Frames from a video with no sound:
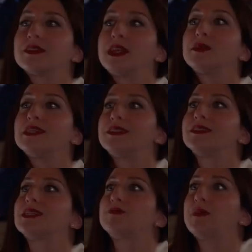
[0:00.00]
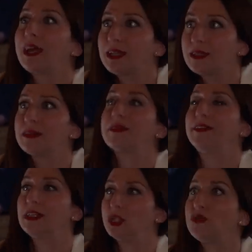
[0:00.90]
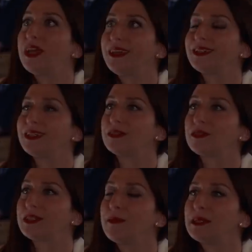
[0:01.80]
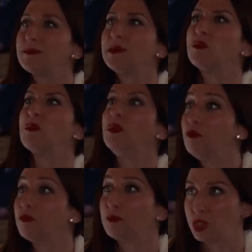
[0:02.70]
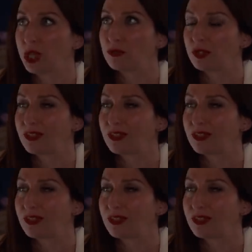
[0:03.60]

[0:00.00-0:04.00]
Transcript: Celebrities despise their fans. You get into entertainment to be removed from general